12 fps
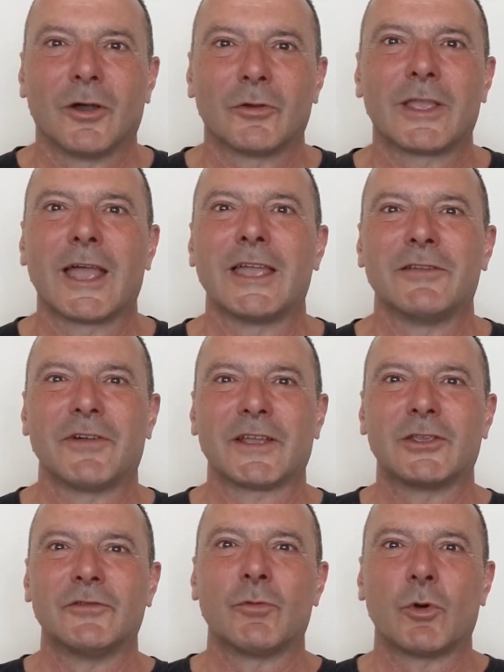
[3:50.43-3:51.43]
Okay,
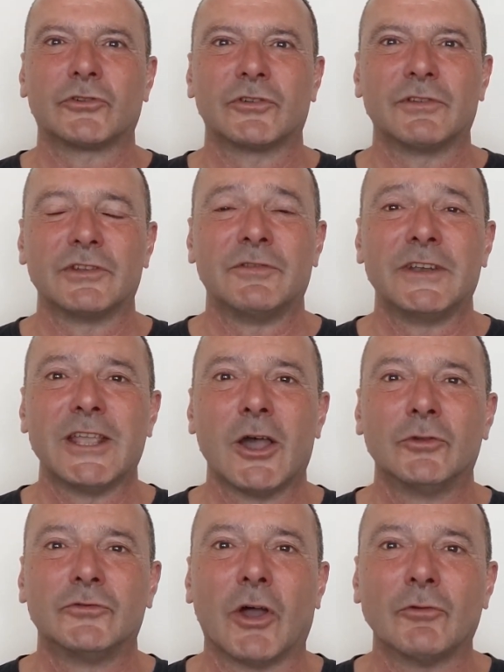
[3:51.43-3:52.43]
thank you for watching this
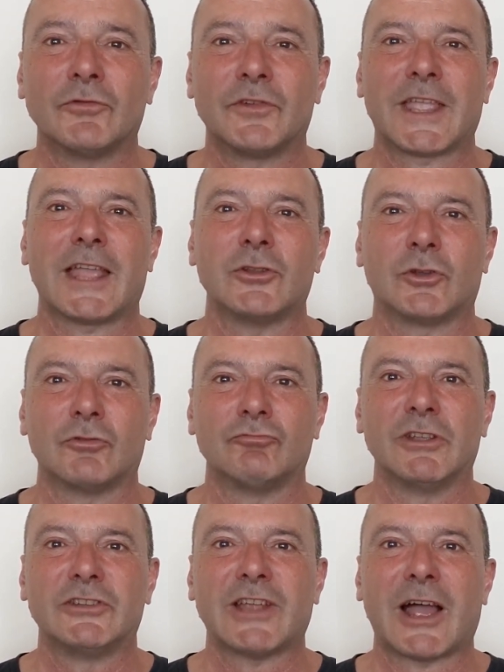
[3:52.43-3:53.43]
video. Don't forget you can
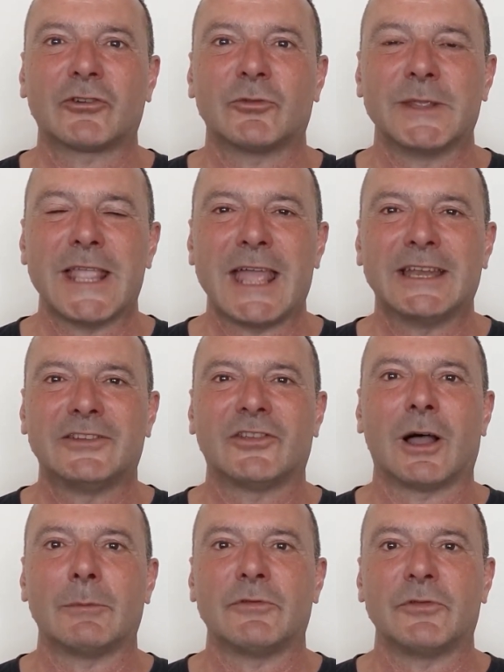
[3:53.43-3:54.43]
reach out to me
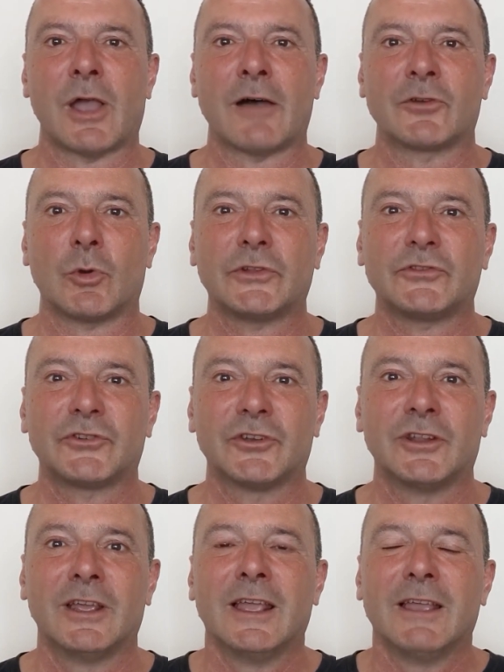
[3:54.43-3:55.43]
anytime if you have a
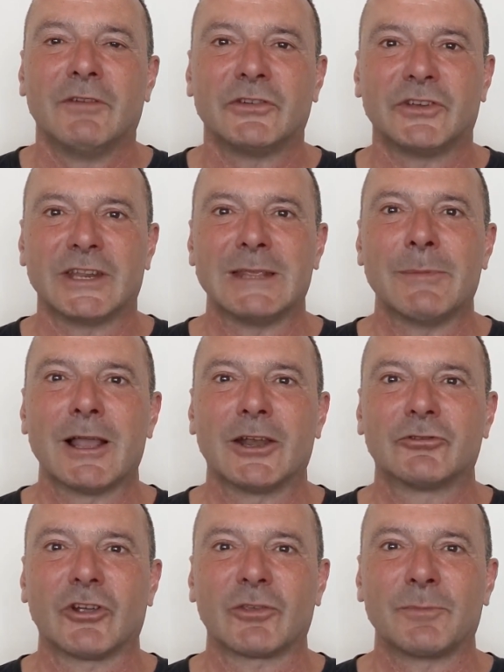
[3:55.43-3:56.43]
question. There's an email
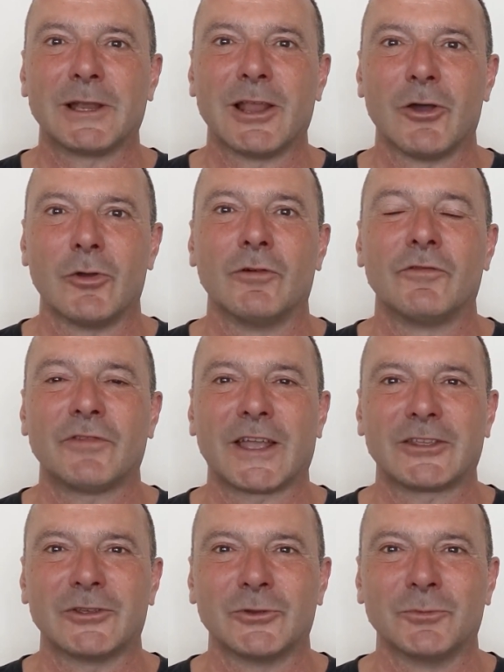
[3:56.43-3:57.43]
address below.
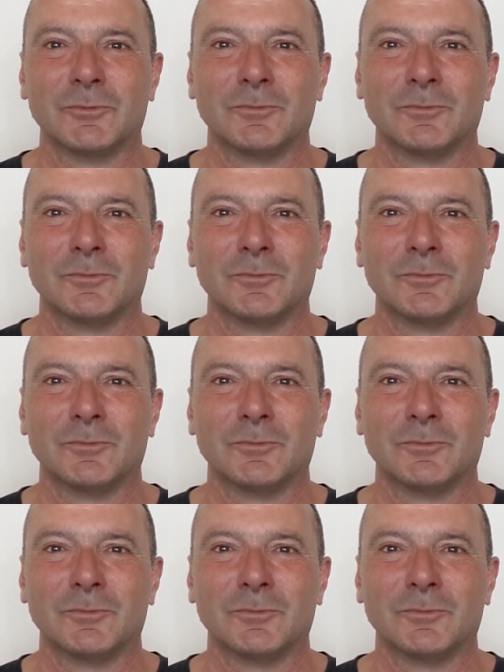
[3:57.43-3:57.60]
Thank you.